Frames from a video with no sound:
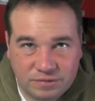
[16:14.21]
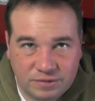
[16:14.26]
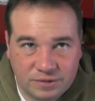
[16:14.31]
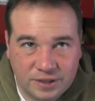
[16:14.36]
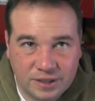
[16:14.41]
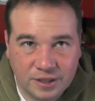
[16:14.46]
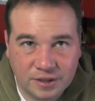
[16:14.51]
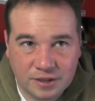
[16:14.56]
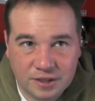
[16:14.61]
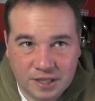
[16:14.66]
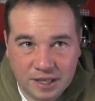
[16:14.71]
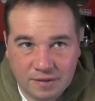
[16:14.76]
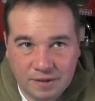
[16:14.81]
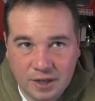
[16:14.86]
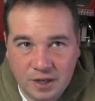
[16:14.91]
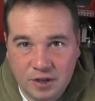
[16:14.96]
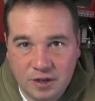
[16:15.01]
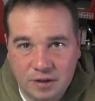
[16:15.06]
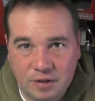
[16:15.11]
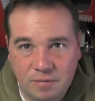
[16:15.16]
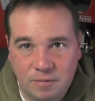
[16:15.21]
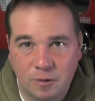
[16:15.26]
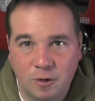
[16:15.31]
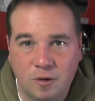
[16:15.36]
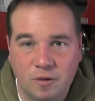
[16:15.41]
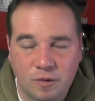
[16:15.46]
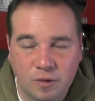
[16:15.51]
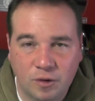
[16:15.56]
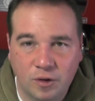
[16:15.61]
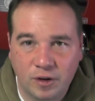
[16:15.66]
you know just have a good
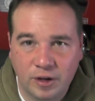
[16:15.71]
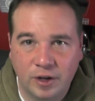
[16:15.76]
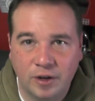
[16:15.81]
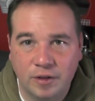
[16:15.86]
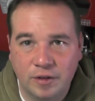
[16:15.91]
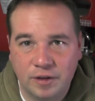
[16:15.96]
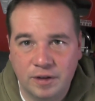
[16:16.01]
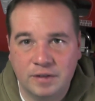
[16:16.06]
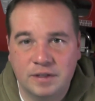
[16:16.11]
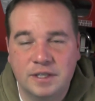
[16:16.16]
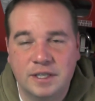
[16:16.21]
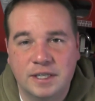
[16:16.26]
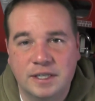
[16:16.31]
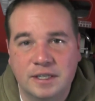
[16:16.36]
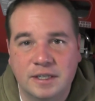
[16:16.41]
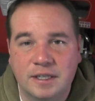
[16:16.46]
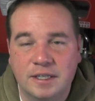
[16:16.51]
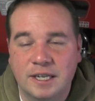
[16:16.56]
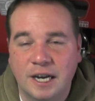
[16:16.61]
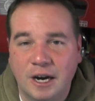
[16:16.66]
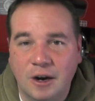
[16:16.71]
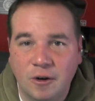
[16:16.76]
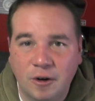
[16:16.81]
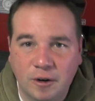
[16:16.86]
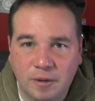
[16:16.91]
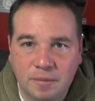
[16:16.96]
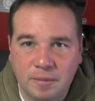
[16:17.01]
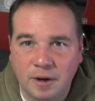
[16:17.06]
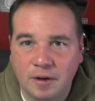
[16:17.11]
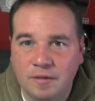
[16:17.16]
overall healthy sense of the
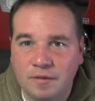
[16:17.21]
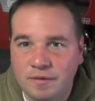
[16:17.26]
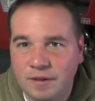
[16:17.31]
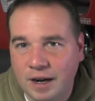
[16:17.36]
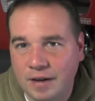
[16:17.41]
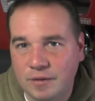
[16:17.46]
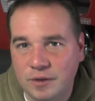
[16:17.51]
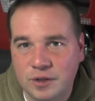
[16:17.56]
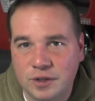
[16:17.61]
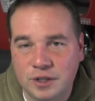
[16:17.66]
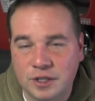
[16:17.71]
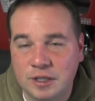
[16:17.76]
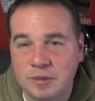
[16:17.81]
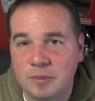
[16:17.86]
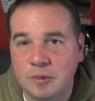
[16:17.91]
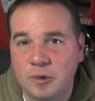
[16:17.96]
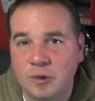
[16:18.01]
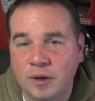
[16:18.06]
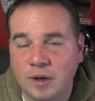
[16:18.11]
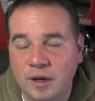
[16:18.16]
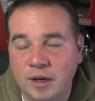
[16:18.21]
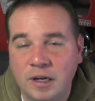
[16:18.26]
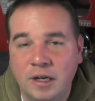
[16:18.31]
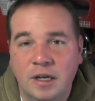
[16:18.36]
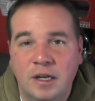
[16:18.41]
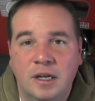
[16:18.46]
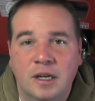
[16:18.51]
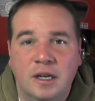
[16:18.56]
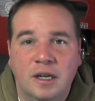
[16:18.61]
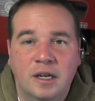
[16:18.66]
tower. About five or six more
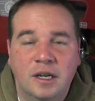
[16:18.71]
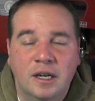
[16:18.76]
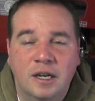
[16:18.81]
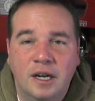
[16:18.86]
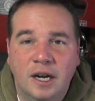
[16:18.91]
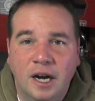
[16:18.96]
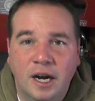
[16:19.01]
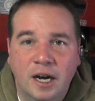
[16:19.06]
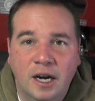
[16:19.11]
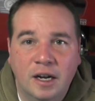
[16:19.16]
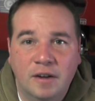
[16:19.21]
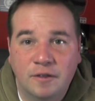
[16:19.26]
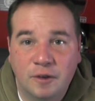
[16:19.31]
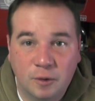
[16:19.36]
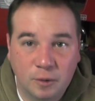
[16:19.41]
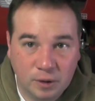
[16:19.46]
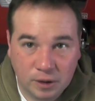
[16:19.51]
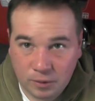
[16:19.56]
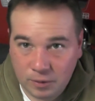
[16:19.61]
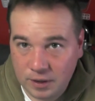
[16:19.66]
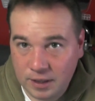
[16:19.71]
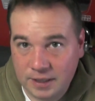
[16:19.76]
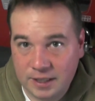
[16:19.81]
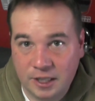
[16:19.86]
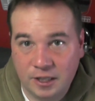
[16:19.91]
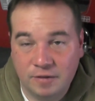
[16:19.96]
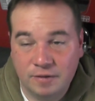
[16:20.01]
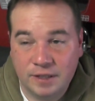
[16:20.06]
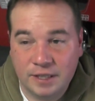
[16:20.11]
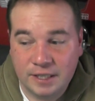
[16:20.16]
uh, if you really want to
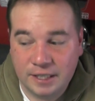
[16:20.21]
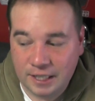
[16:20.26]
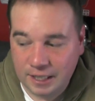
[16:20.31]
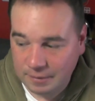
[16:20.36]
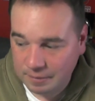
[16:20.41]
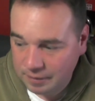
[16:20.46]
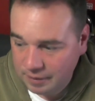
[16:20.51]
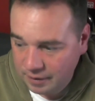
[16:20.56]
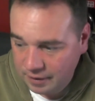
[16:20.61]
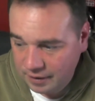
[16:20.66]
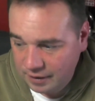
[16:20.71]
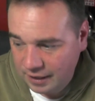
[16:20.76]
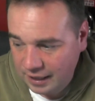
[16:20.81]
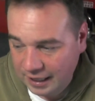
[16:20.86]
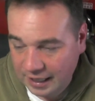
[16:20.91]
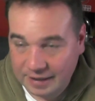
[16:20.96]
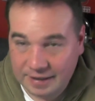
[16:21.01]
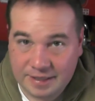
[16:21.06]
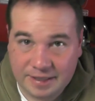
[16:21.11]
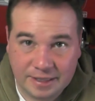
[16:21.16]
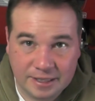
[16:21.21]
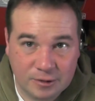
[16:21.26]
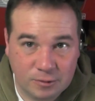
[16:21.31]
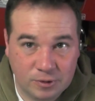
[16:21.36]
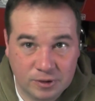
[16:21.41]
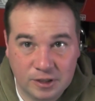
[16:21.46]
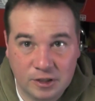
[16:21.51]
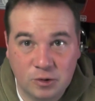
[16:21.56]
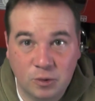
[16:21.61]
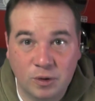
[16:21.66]
delve in deep. Again, this list
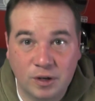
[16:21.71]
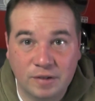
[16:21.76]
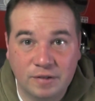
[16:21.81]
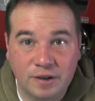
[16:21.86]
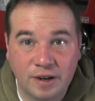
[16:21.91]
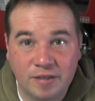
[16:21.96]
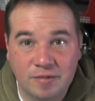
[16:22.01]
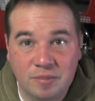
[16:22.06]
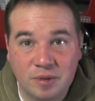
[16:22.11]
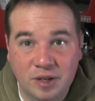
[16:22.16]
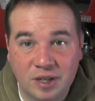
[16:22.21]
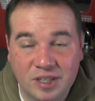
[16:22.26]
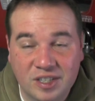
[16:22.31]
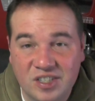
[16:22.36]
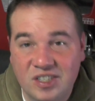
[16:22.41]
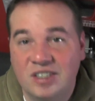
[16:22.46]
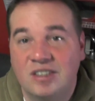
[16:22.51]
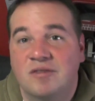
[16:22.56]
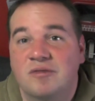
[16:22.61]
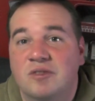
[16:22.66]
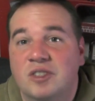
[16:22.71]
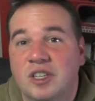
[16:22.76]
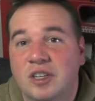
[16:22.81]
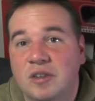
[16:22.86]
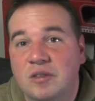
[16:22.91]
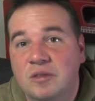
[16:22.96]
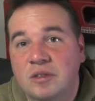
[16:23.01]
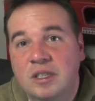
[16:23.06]
went to 25 books, so.